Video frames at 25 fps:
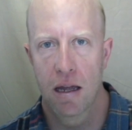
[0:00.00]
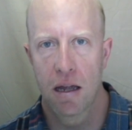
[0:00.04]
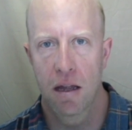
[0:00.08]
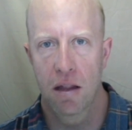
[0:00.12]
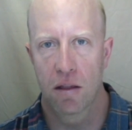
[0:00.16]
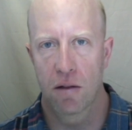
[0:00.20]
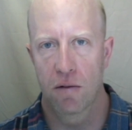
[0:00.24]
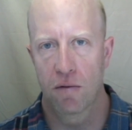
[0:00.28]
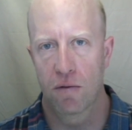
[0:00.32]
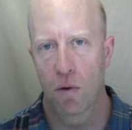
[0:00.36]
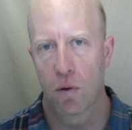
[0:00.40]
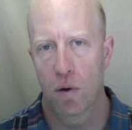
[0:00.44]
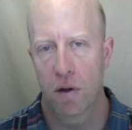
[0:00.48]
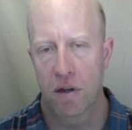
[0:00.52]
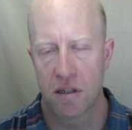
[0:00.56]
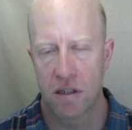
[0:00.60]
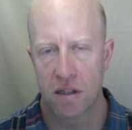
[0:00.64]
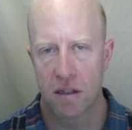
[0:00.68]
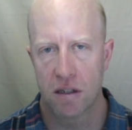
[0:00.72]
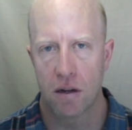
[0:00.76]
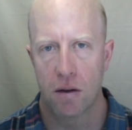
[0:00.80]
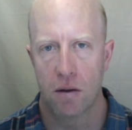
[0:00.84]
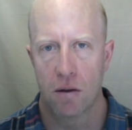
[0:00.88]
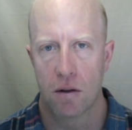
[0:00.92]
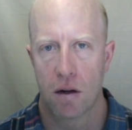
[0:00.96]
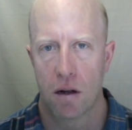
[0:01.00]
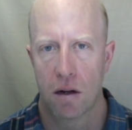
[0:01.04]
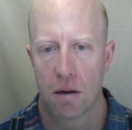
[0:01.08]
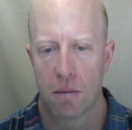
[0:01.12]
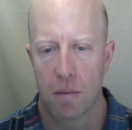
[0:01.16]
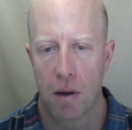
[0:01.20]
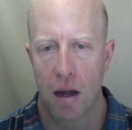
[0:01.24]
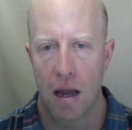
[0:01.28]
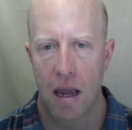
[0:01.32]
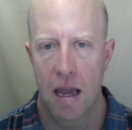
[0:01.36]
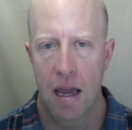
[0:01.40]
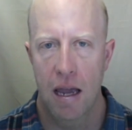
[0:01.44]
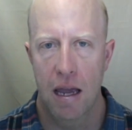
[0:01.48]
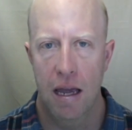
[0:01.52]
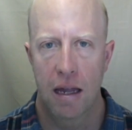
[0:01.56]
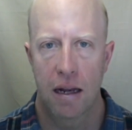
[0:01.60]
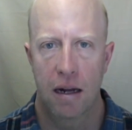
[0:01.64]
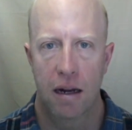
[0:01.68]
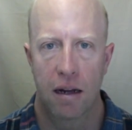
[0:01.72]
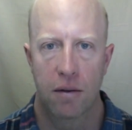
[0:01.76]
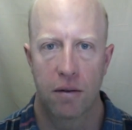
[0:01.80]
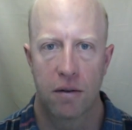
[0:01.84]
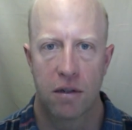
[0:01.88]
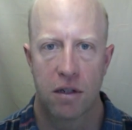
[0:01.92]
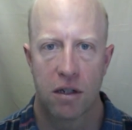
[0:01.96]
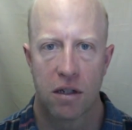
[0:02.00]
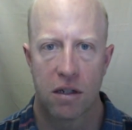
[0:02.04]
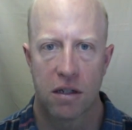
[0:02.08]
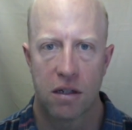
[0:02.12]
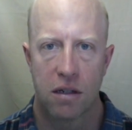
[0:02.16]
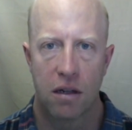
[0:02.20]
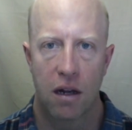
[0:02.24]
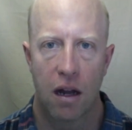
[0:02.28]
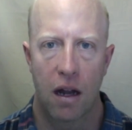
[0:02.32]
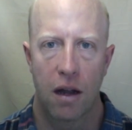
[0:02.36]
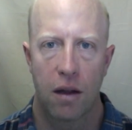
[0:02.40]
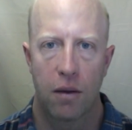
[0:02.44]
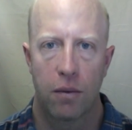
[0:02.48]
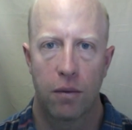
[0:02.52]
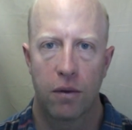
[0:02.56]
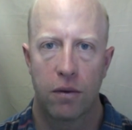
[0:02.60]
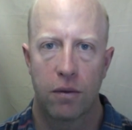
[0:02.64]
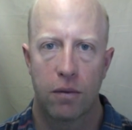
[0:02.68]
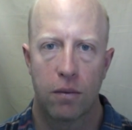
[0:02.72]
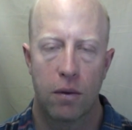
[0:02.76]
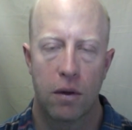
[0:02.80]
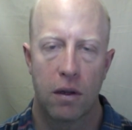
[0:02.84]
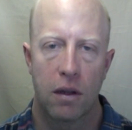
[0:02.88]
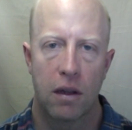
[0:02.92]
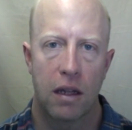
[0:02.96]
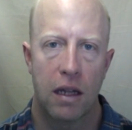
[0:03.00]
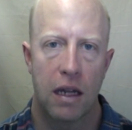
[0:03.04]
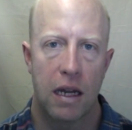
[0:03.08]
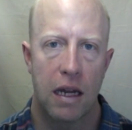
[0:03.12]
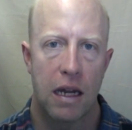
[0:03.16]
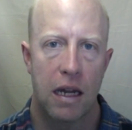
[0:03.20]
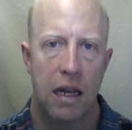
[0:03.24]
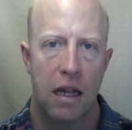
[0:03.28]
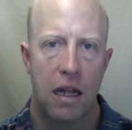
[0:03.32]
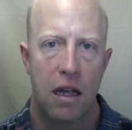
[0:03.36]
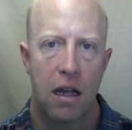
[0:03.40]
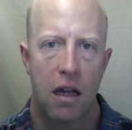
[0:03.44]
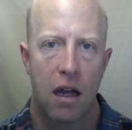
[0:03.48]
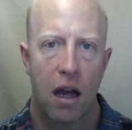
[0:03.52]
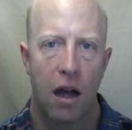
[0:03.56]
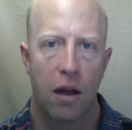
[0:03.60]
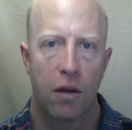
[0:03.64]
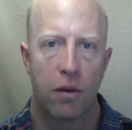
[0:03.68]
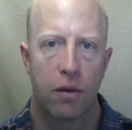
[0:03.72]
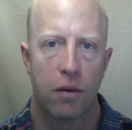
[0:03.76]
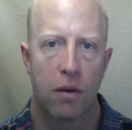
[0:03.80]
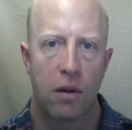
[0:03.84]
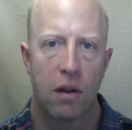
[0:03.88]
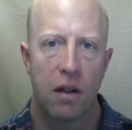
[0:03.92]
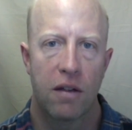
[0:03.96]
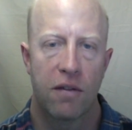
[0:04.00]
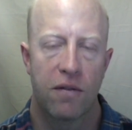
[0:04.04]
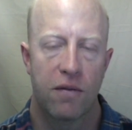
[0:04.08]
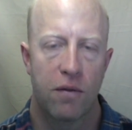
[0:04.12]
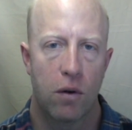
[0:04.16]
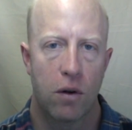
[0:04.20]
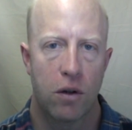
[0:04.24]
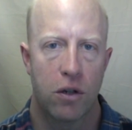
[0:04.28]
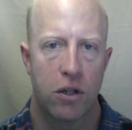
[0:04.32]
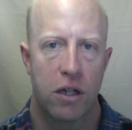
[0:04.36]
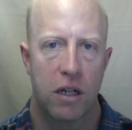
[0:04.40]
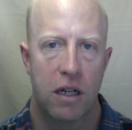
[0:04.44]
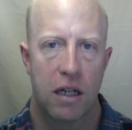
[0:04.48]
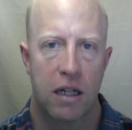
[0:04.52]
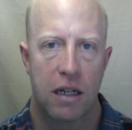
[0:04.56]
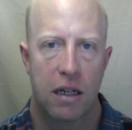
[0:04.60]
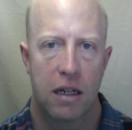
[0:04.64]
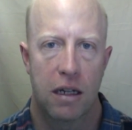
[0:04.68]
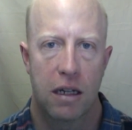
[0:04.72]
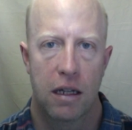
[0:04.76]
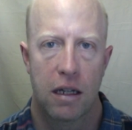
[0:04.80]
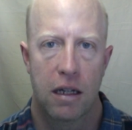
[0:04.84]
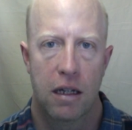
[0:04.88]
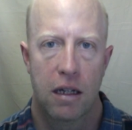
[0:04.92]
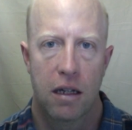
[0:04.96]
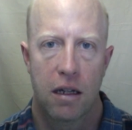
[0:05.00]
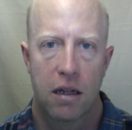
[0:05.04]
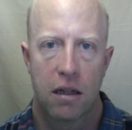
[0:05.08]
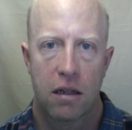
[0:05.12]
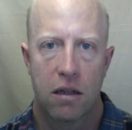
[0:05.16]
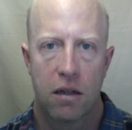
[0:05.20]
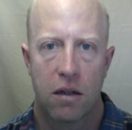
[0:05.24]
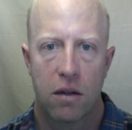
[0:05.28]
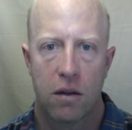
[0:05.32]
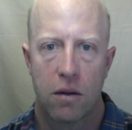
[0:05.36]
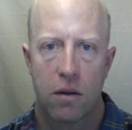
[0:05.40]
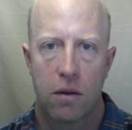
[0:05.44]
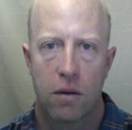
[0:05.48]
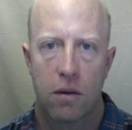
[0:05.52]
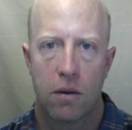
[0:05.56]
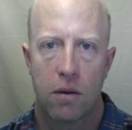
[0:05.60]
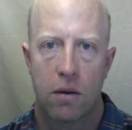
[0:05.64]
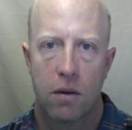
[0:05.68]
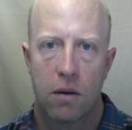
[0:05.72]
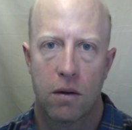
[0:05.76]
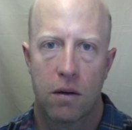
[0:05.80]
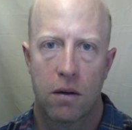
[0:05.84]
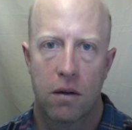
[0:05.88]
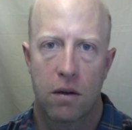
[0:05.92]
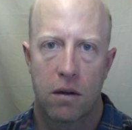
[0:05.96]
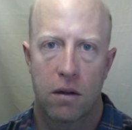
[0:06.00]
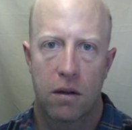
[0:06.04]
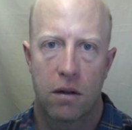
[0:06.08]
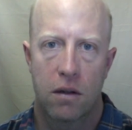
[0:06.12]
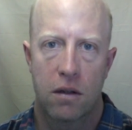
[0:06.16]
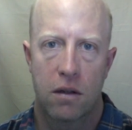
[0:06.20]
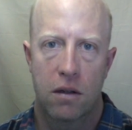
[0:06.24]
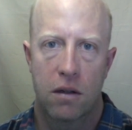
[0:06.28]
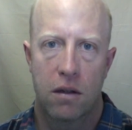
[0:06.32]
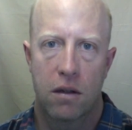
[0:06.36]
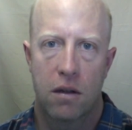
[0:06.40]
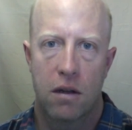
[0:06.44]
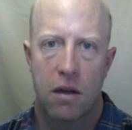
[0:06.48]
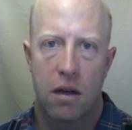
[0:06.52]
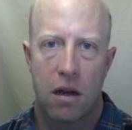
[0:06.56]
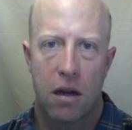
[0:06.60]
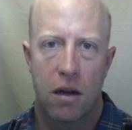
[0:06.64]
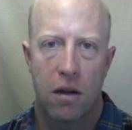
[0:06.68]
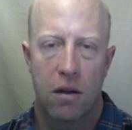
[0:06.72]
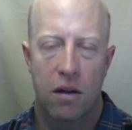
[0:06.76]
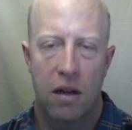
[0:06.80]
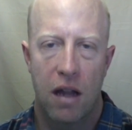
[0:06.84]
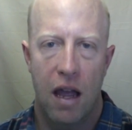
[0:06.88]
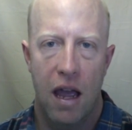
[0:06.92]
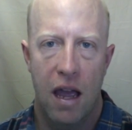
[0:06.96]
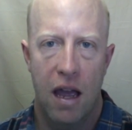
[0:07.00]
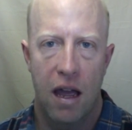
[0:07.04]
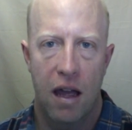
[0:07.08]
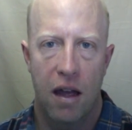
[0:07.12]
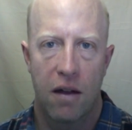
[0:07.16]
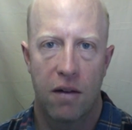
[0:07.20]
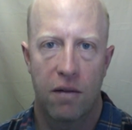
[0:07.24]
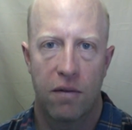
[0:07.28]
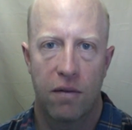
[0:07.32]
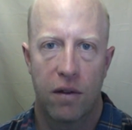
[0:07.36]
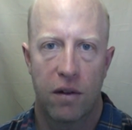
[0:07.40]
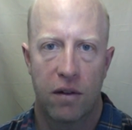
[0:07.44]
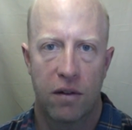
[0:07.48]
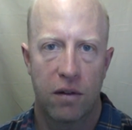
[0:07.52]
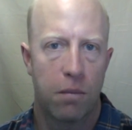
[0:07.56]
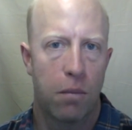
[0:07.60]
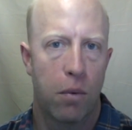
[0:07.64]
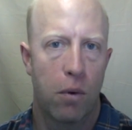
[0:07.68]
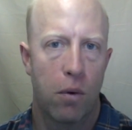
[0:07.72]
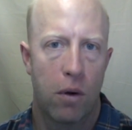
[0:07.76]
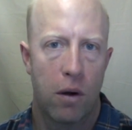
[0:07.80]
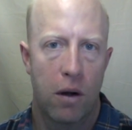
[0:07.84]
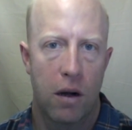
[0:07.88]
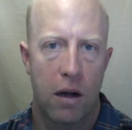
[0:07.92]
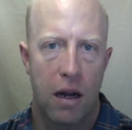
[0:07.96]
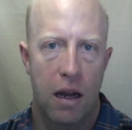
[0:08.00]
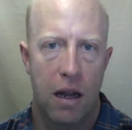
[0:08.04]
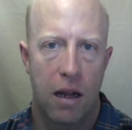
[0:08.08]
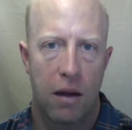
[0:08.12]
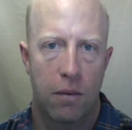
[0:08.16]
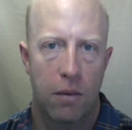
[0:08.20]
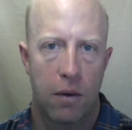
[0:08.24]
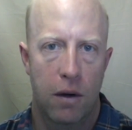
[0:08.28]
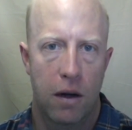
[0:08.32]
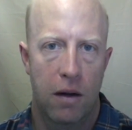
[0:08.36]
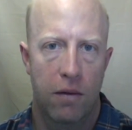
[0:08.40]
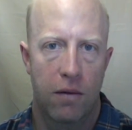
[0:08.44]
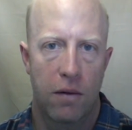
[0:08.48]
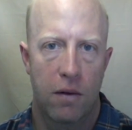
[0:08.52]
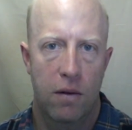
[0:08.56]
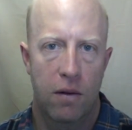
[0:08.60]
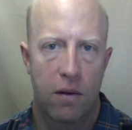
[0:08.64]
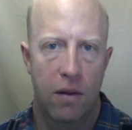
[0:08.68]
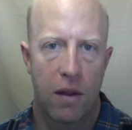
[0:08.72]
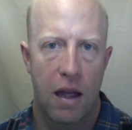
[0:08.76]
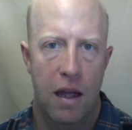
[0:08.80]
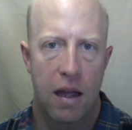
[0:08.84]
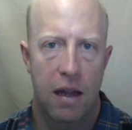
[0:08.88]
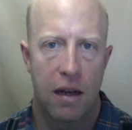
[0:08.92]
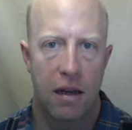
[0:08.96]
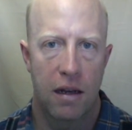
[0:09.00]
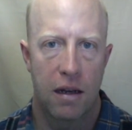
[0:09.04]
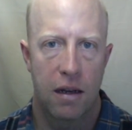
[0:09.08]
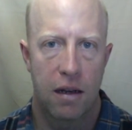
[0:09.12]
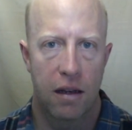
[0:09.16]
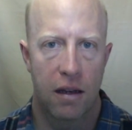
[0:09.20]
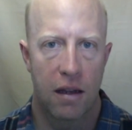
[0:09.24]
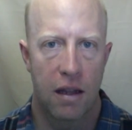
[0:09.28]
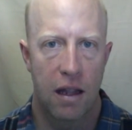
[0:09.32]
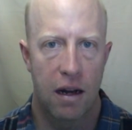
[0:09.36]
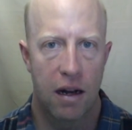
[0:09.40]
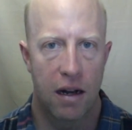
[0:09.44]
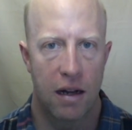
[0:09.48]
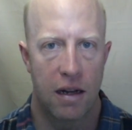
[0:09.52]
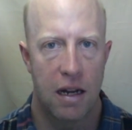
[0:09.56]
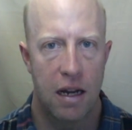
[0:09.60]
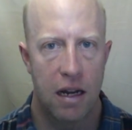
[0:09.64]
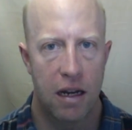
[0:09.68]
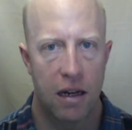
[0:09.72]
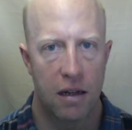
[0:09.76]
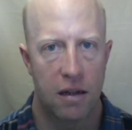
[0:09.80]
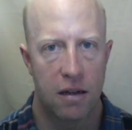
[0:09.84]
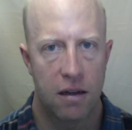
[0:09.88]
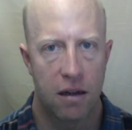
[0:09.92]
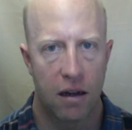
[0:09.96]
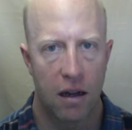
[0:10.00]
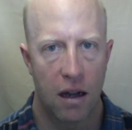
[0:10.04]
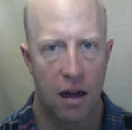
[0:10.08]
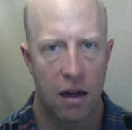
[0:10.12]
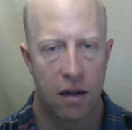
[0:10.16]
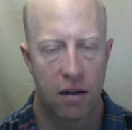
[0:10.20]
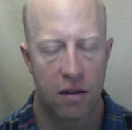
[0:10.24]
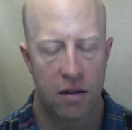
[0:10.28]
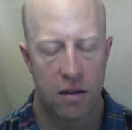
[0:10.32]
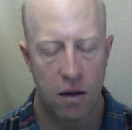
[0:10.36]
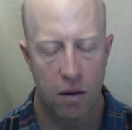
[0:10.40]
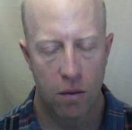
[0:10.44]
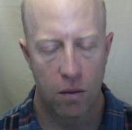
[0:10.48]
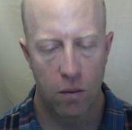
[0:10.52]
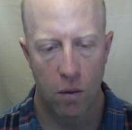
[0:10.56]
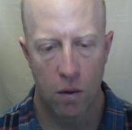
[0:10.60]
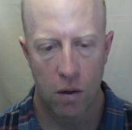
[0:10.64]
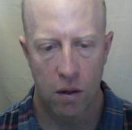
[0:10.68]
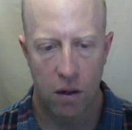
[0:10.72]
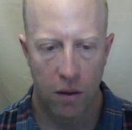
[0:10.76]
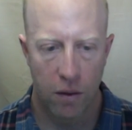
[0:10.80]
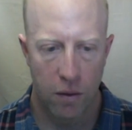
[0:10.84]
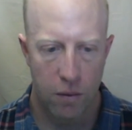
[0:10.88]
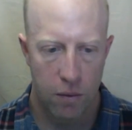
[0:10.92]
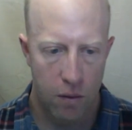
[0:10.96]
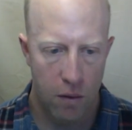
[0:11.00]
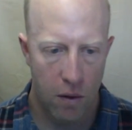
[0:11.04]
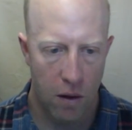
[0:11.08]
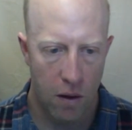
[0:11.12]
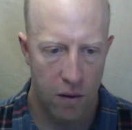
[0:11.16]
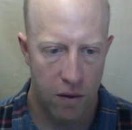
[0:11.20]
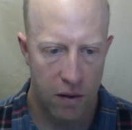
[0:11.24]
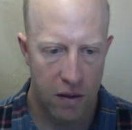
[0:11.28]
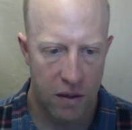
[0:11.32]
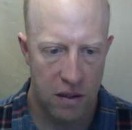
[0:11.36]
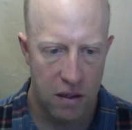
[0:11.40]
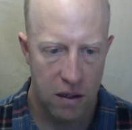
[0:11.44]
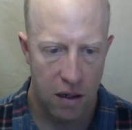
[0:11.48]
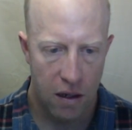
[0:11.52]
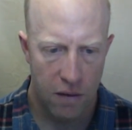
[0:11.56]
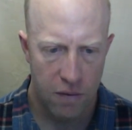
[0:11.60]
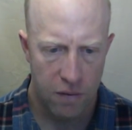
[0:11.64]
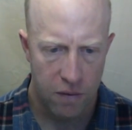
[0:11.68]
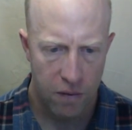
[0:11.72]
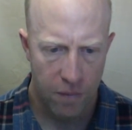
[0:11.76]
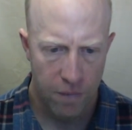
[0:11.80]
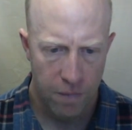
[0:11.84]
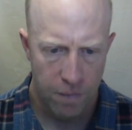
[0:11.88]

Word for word: the voices going on in my head, I just I was really I was really fortunate to, you know, to have the support and whatever that that I needed to kind of start working through all this stuff.